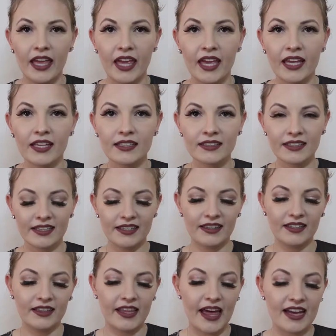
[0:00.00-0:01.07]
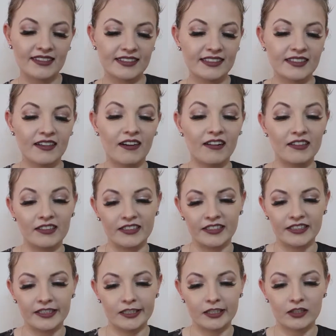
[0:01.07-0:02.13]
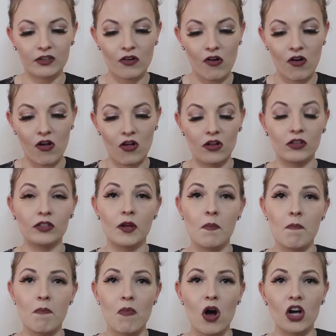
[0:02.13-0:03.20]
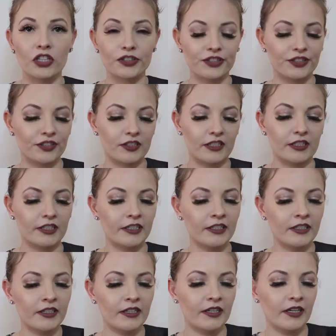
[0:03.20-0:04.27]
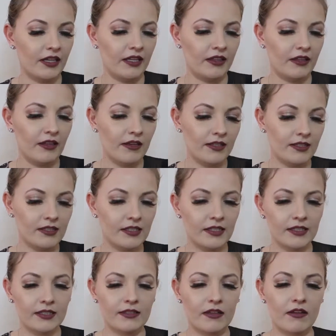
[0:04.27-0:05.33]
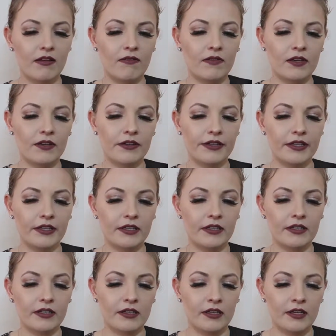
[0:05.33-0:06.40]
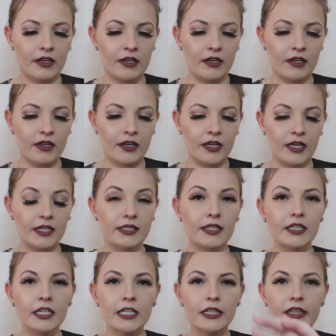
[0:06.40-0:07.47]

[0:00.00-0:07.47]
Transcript: And the last color is called Monster, and this is a very, it's like a